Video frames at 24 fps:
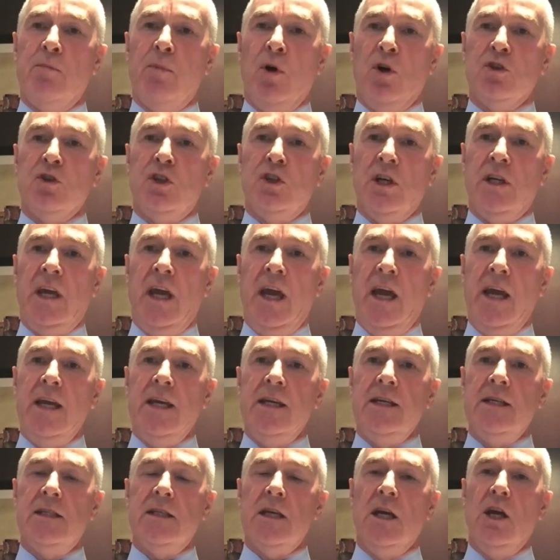a bunch of
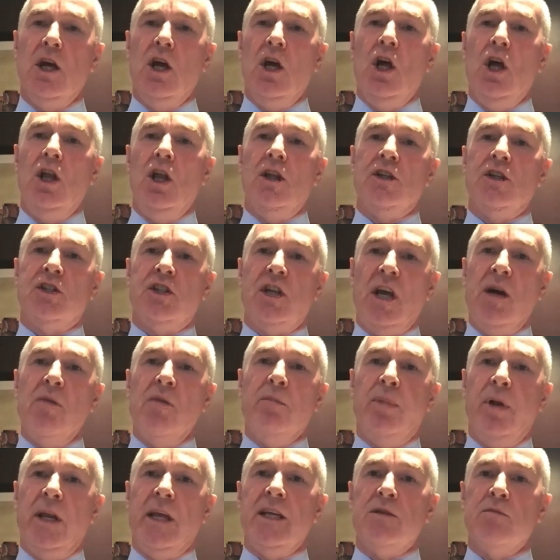keys, the same
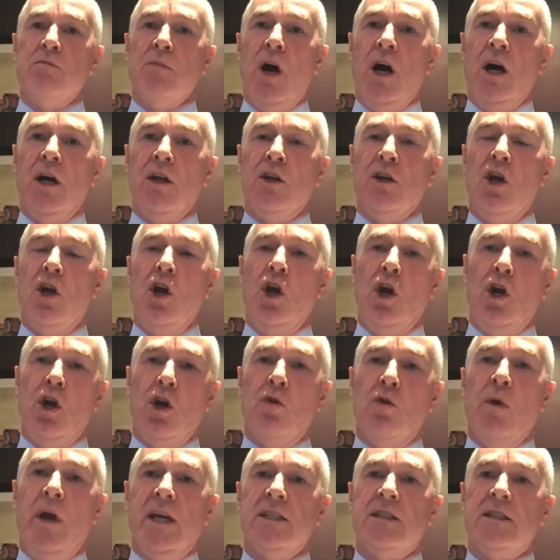policeman who
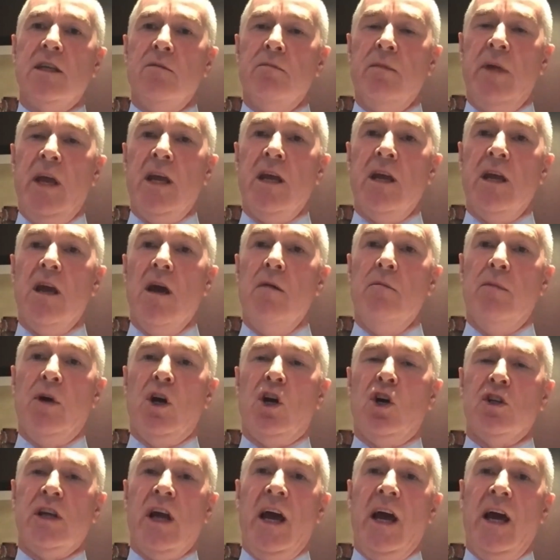arrested me
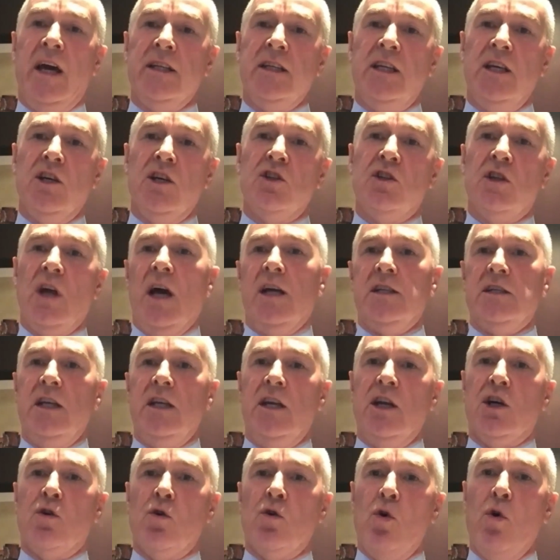because I had the audacity
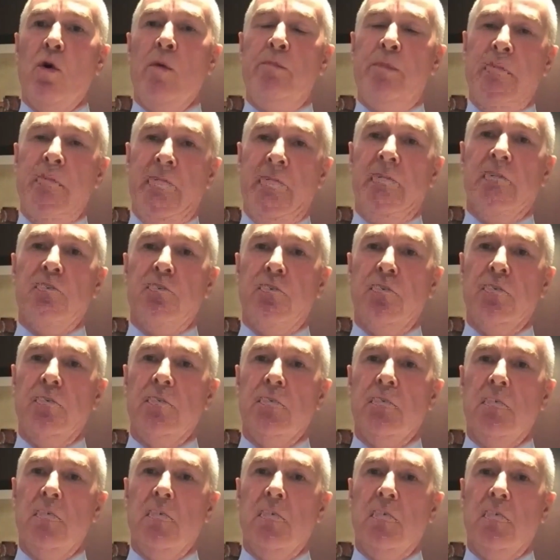to grow a beard,
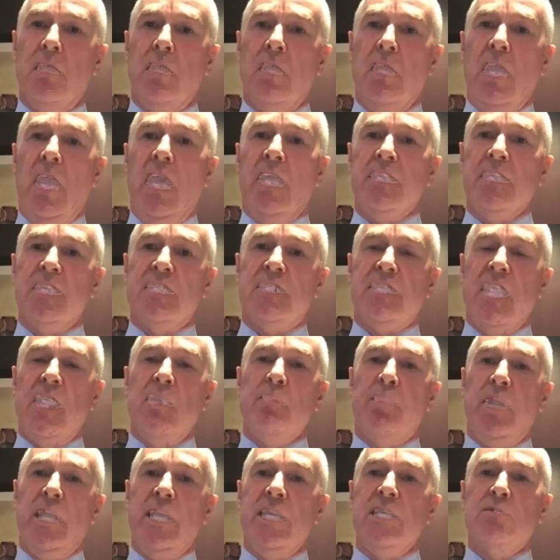and the
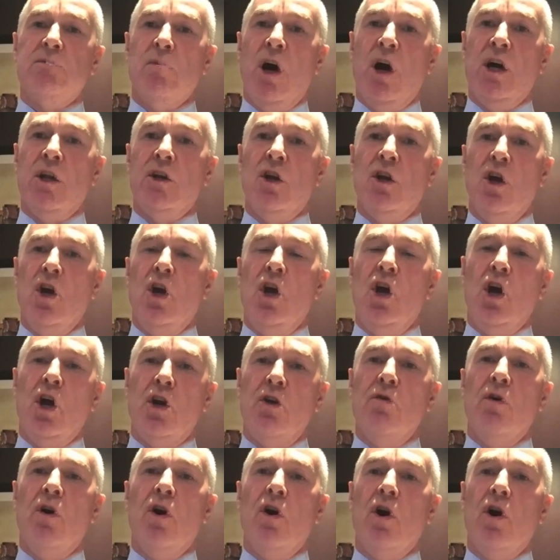same policeman
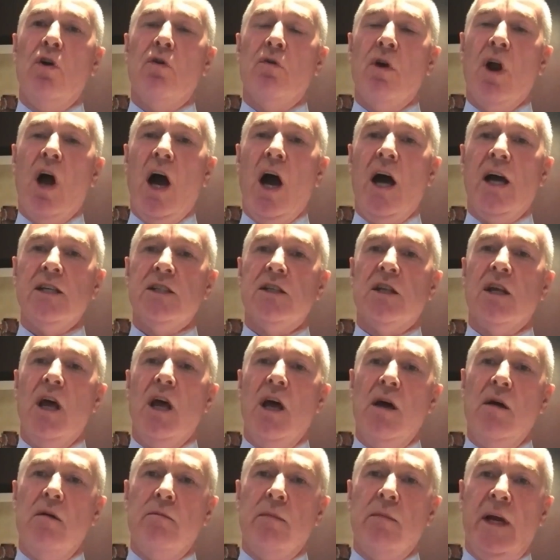who harassed
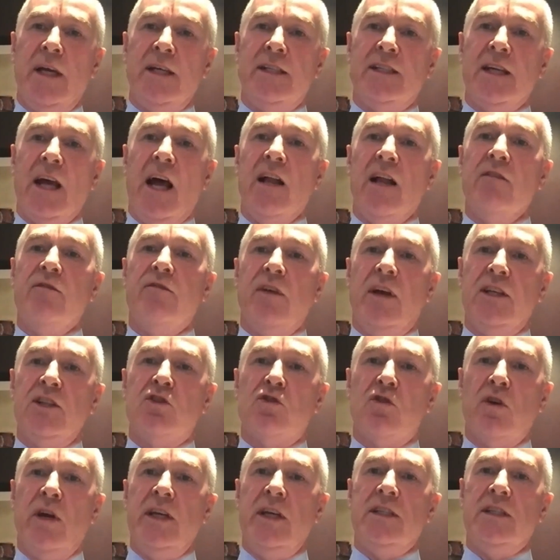myself and
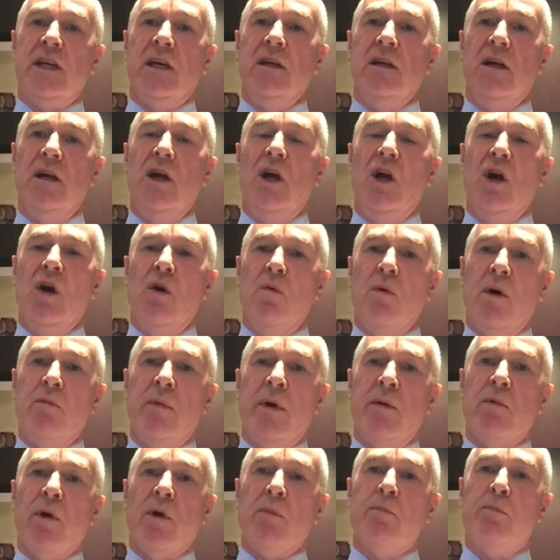Teresa when
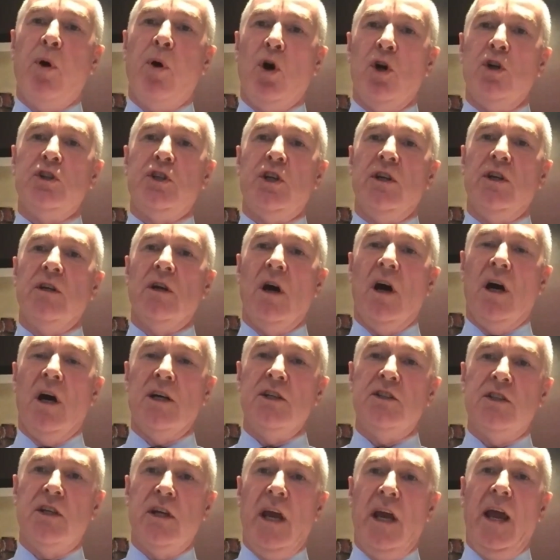we were pushing
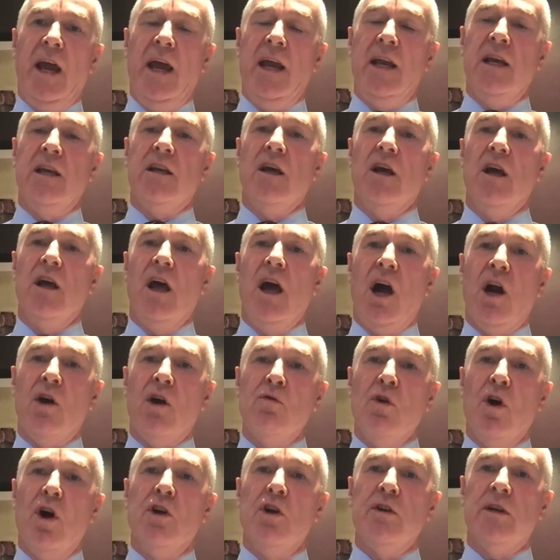our child
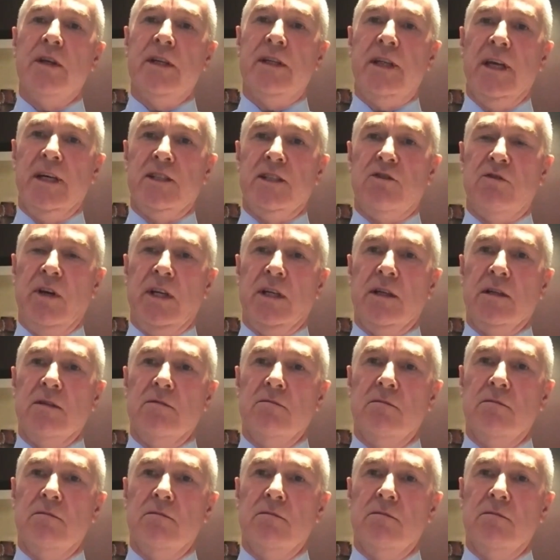around the district